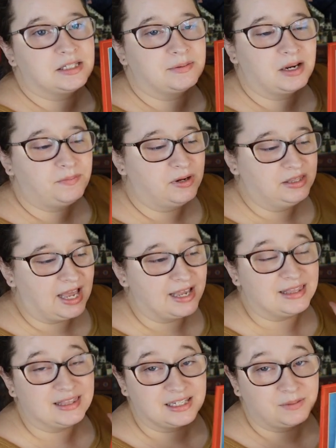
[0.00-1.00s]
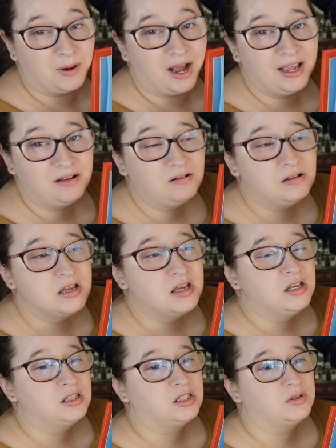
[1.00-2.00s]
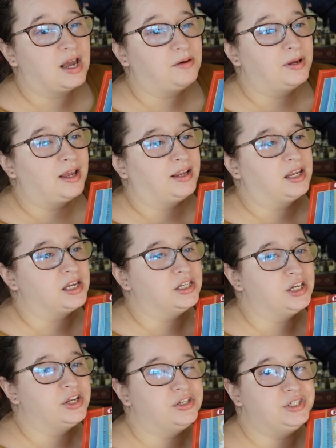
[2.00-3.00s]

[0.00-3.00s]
So I'm going to put that in this pile so that way I can